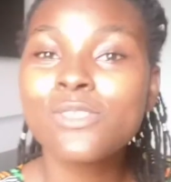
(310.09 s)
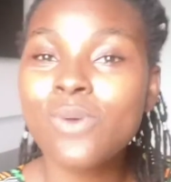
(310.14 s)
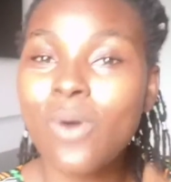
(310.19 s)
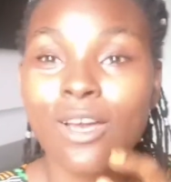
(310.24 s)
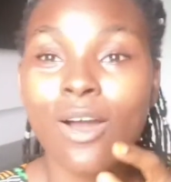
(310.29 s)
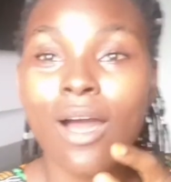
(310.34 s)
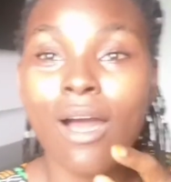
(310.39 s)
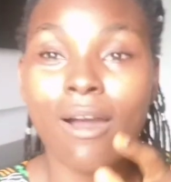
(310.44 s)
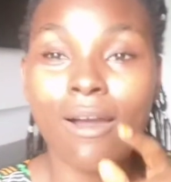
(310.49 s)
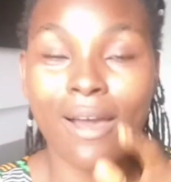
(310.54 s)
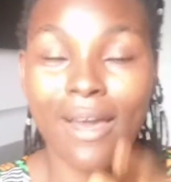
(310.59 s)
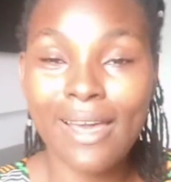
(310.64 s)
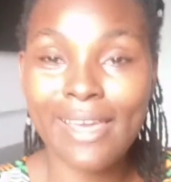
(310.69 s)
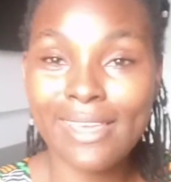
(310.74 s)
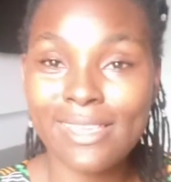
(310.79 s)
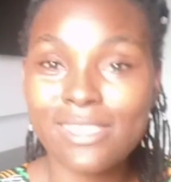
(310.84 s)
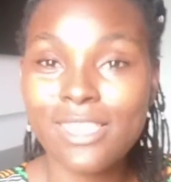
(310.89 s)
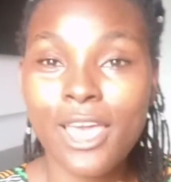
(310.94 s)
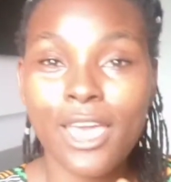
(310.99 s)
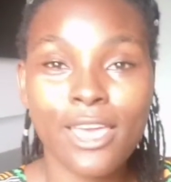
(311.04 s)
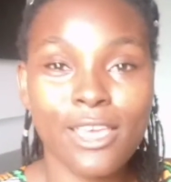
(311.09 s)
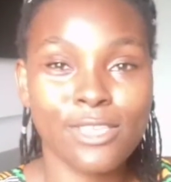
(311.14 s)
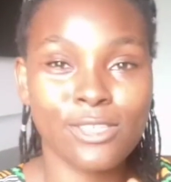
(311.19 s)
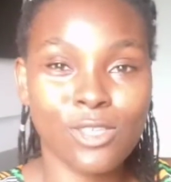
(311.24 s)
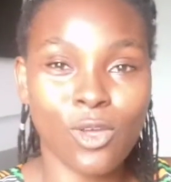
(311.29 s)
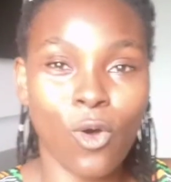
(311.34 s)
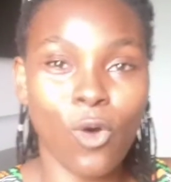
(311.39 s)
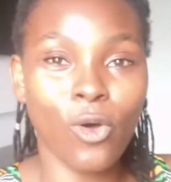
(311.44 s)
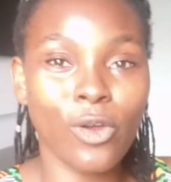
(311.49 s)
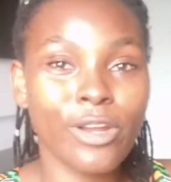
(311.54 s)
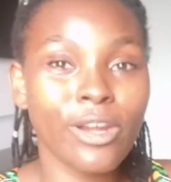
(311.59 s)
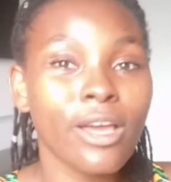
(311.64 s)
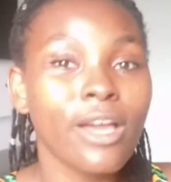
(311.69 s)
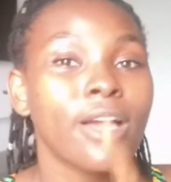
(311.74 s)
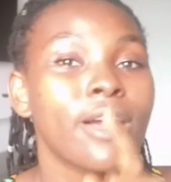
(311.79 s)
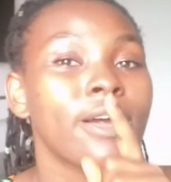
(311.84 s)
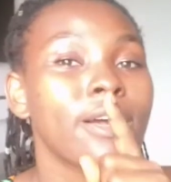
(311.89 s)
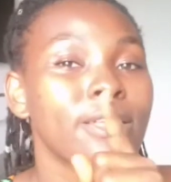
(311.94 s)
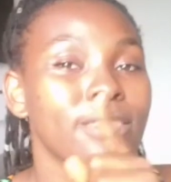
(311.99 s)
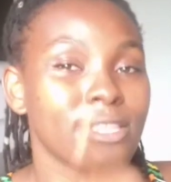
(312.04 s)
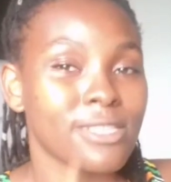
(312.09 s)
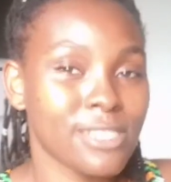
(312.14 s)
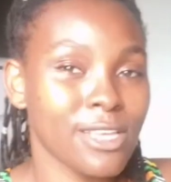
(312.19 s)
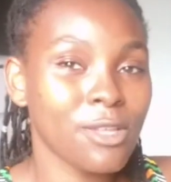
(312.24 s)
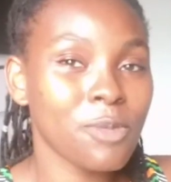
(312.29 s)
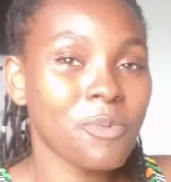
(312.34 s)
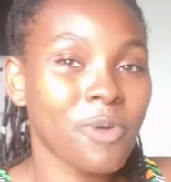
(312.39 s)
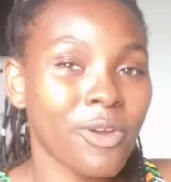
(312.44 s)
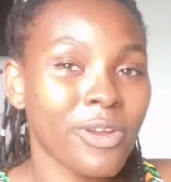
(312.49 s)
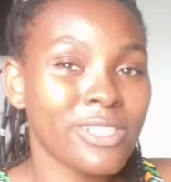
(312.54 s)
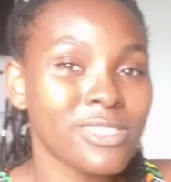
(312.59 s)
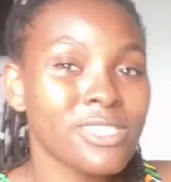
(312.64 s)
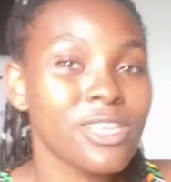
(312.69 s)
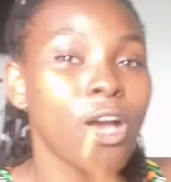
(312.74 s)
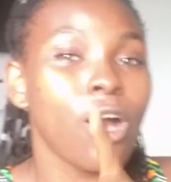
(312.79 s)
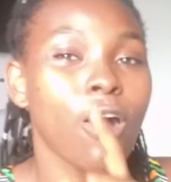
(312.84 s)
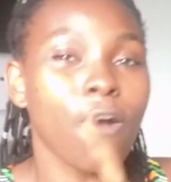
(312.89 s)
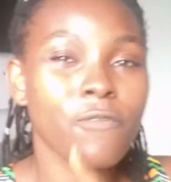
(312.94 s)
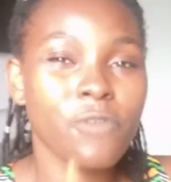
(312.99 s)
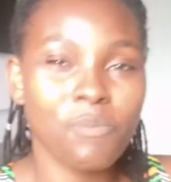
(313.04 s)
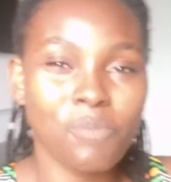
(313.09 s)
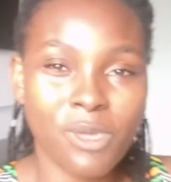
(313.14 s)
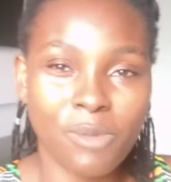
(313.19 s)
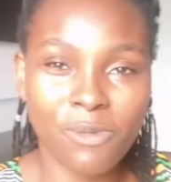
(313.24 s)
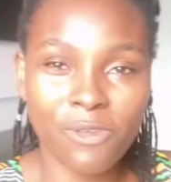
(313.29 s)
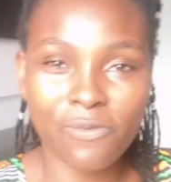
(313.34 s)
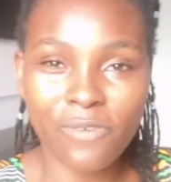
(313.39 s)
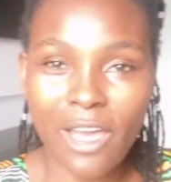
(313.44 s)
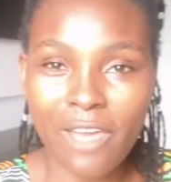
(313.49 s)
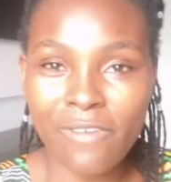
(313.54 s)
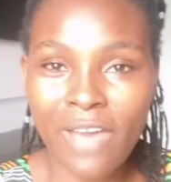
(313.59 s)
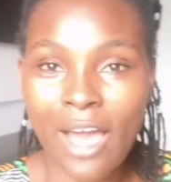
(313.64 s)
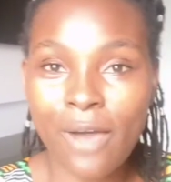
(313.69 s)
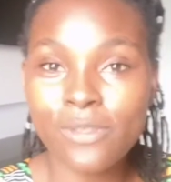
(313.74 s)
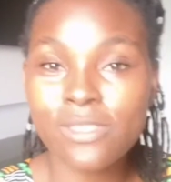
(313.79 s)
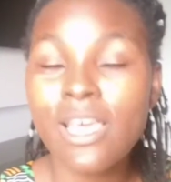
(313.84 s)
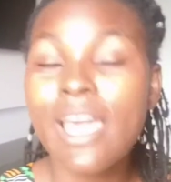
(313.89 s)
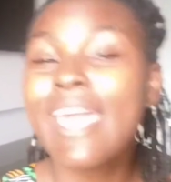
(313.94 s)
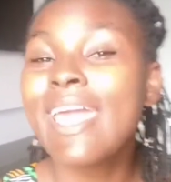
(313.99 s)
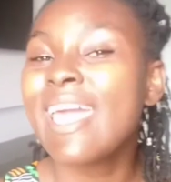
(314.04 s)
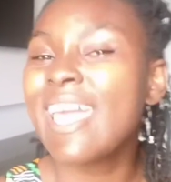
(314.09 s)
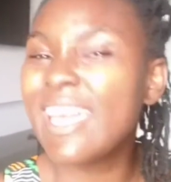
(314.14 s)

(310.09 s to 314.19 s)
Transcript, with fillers: So our eyes is on the single parents of the BB5 house.